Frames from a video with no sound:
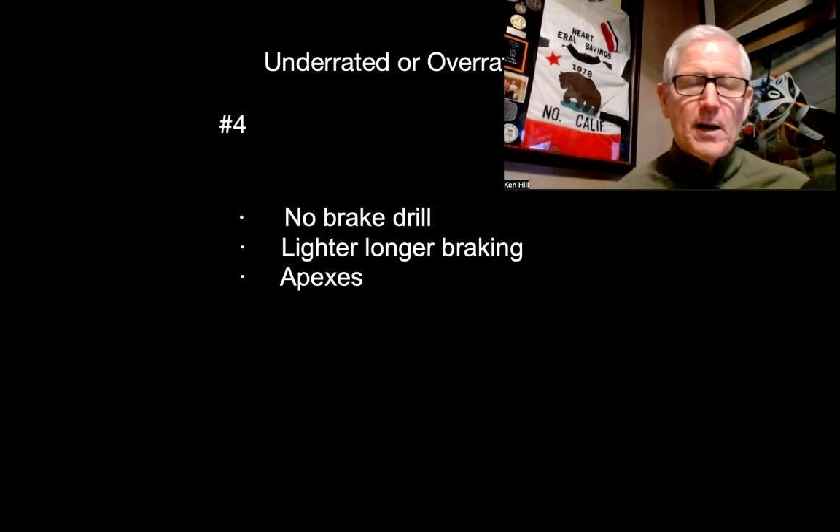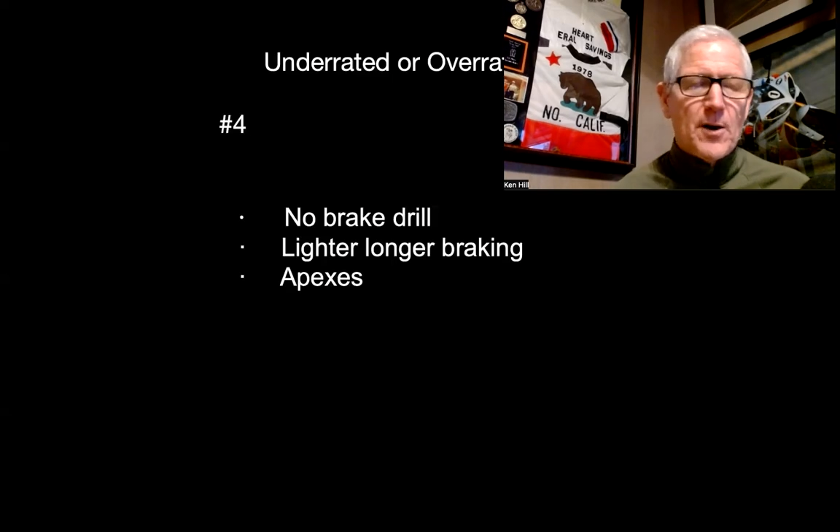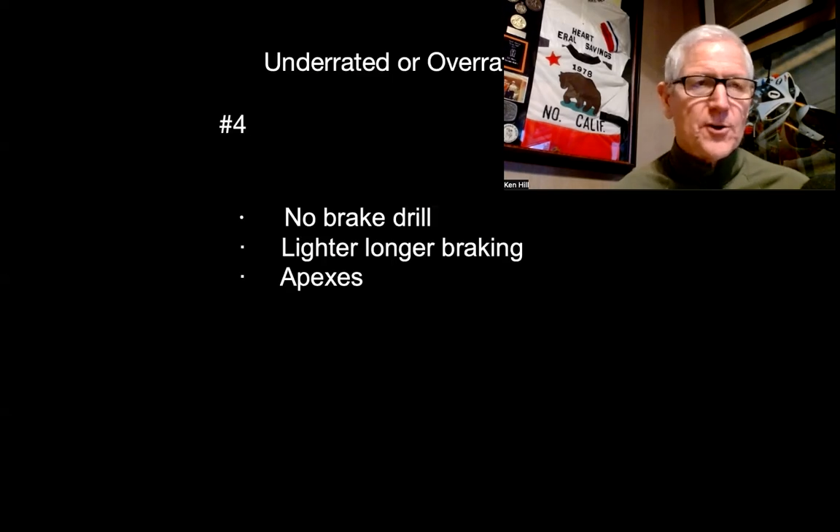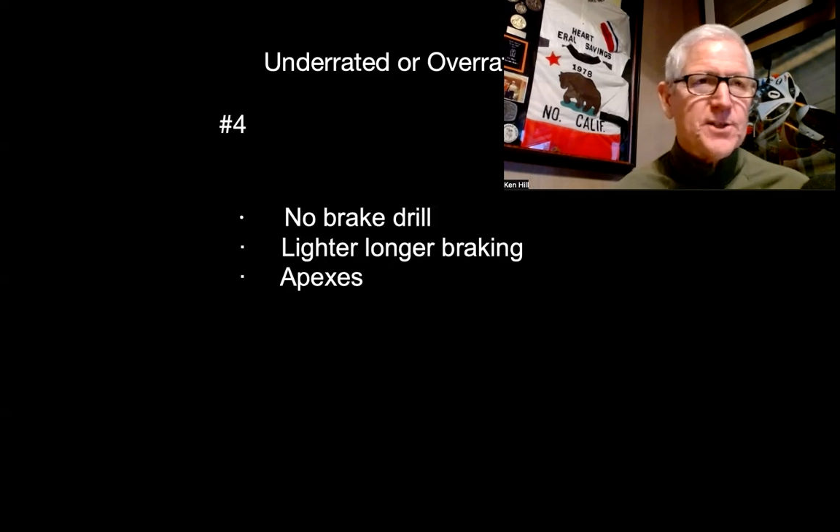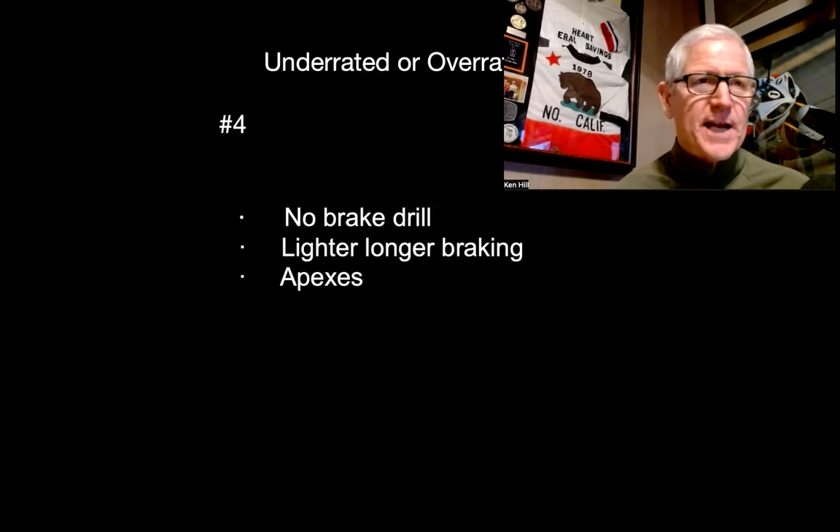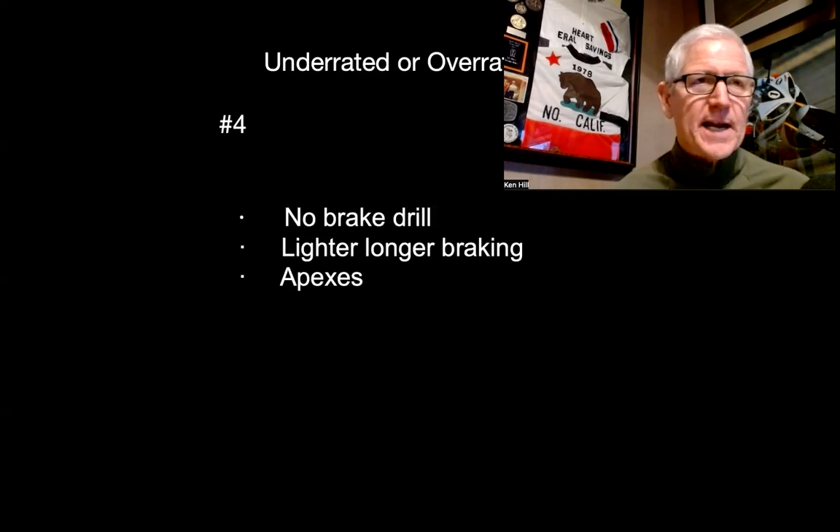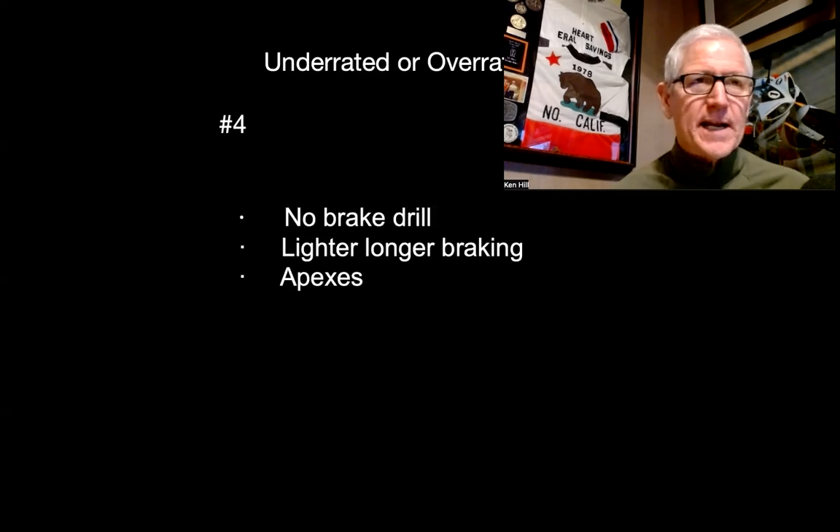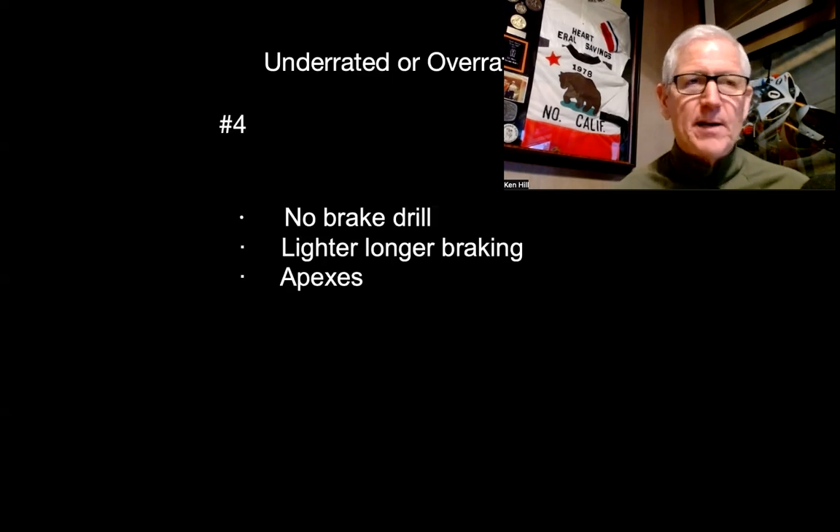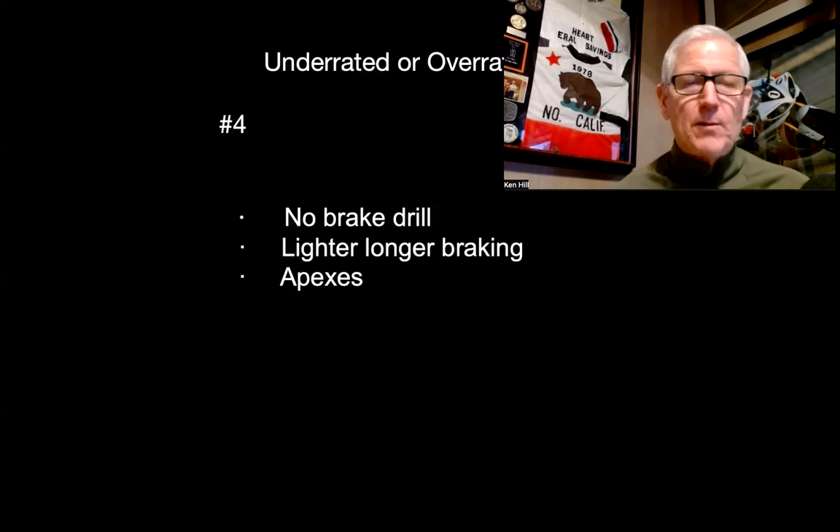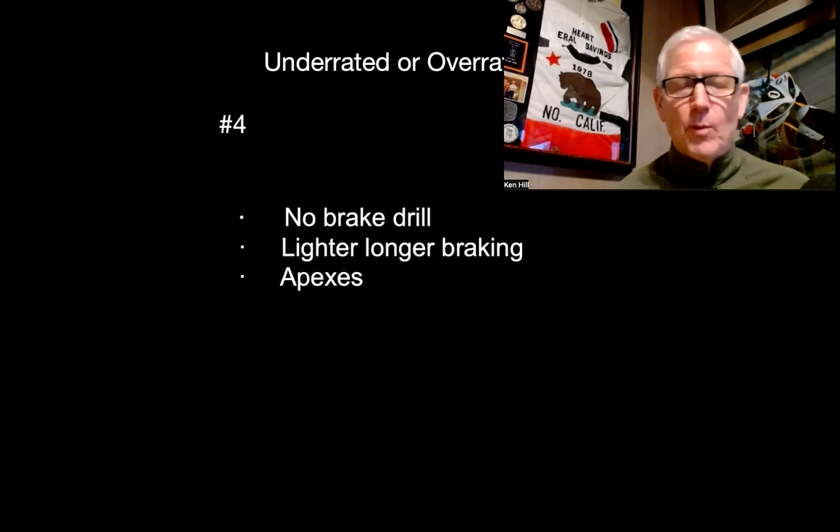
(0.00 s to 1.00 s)

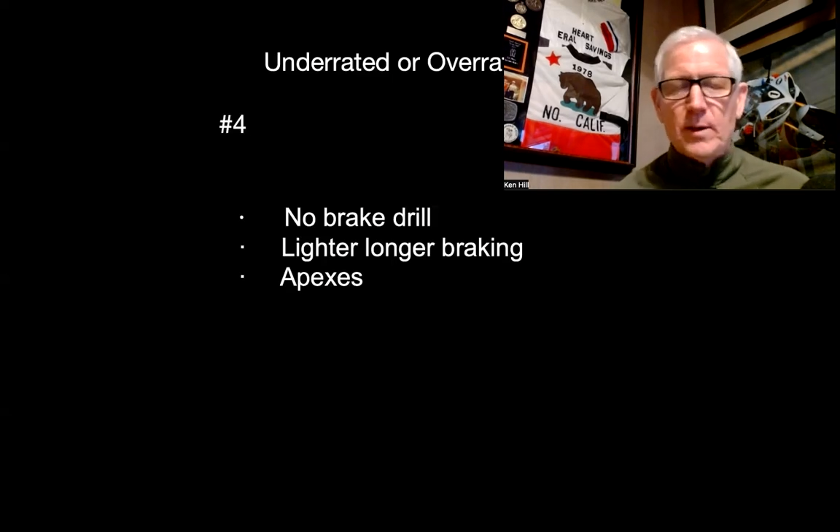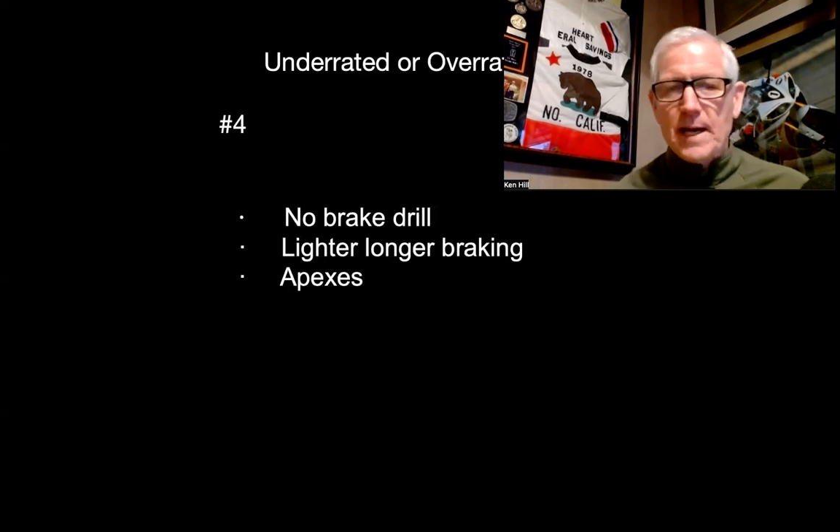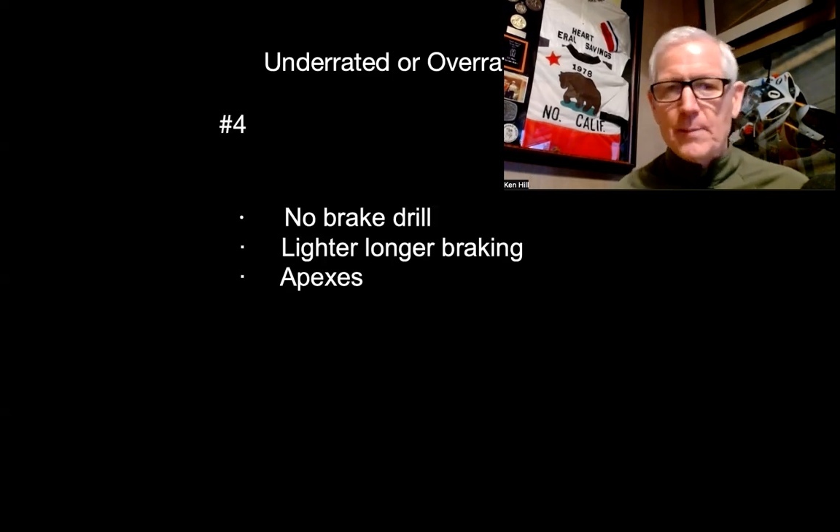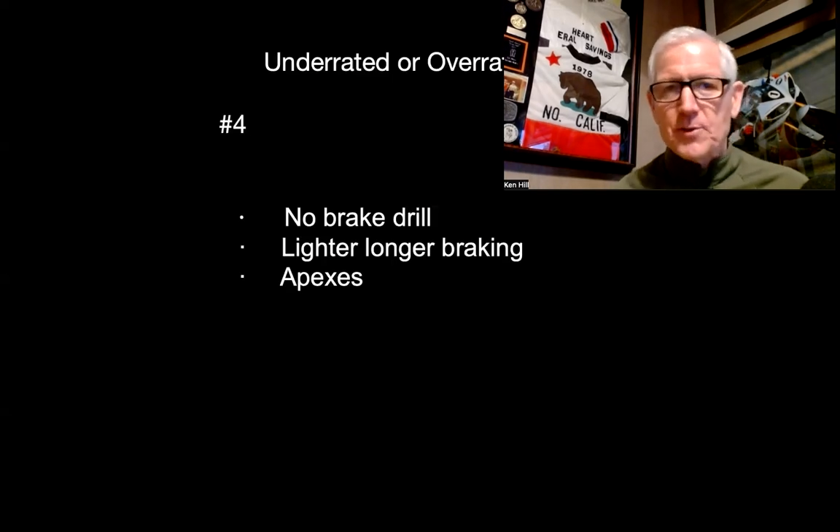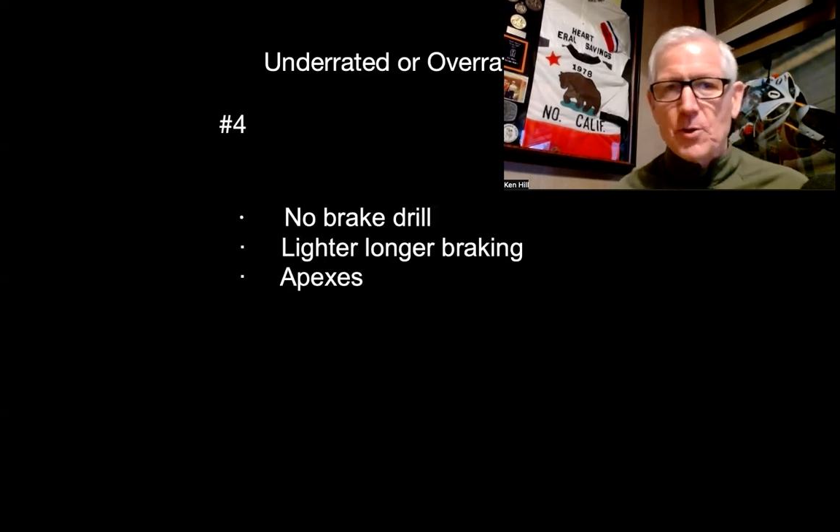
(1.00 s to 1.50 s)
Understanding it, what types